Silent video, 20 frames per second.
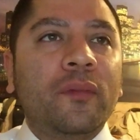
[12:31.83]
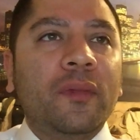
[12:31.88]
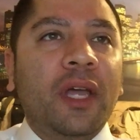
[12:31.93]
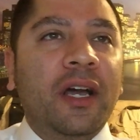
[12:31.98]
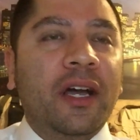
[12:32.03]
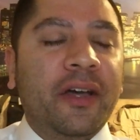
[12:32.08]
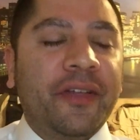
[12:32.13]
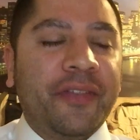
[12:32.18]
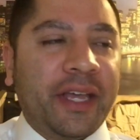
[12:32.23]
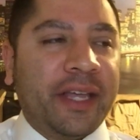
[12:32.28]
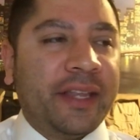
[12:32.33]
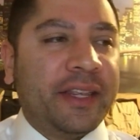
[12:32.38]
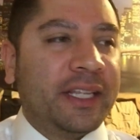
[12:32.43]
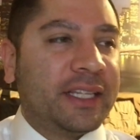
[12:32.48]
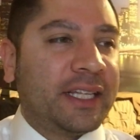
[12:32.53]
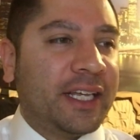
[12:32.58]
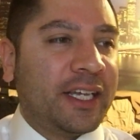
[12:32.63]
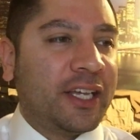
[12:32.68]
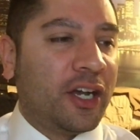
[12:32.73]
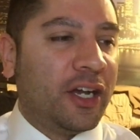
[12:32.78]
Uh, I think
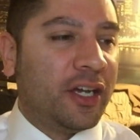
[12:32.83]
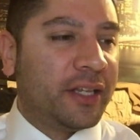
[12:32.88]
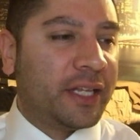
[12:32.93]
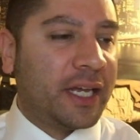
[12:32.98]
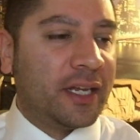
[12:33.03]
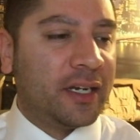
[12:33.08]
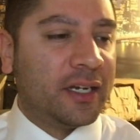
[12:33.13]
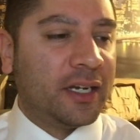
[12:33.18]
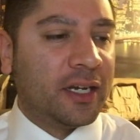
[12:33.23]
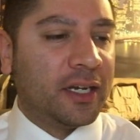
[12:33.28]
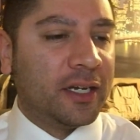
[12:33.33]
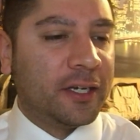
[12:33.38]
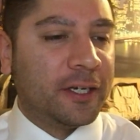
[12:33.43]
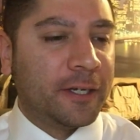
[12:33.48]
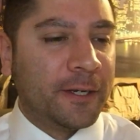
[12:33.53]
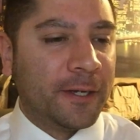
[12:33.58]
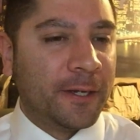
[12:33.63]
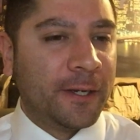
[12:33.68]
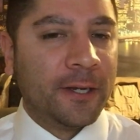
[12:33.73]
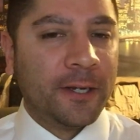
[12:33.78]
they call that uh,
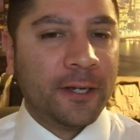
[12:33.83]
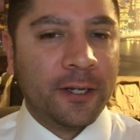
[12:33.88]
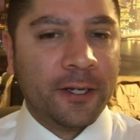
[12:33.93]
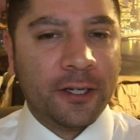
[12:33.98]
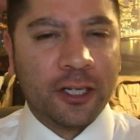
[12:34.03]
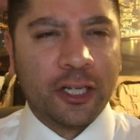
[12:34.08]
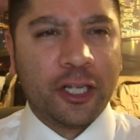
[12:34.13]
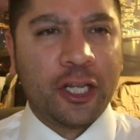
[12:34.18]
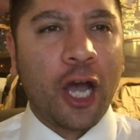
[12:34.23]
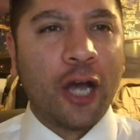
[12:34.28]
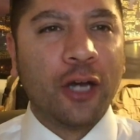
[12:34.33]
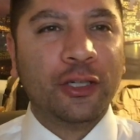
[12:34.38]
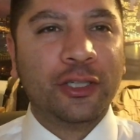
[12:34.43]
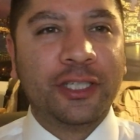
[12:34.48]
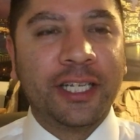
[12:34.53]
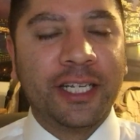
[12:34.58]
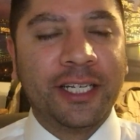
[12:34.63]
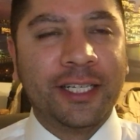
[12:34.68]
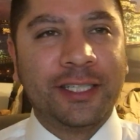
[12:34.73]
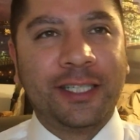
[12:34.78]

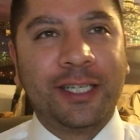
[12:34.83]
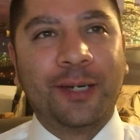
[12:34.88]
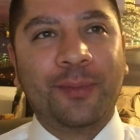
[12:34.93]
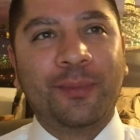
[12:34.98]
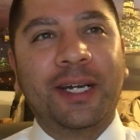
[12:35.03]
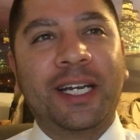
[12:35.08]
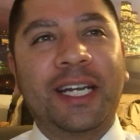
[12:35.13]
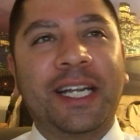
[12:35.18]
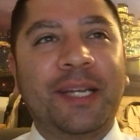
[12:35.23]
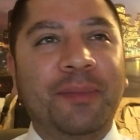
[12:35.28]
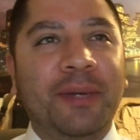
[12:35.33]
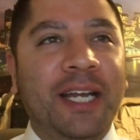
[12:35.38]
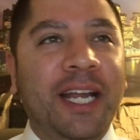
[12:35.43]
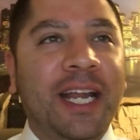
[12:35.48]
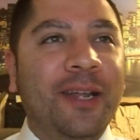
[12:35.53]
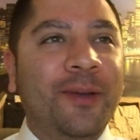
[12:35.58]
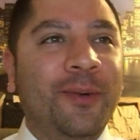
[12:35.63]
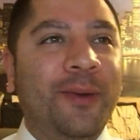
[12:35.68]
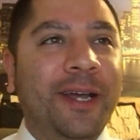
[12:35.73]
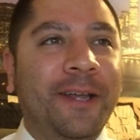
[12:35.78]
ghosting somebody. But
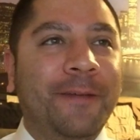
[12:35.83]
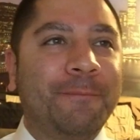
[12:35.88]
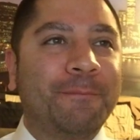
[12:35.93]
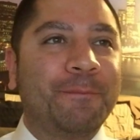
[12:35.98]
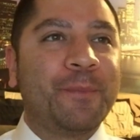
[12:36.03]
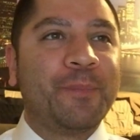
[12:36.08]
anyway,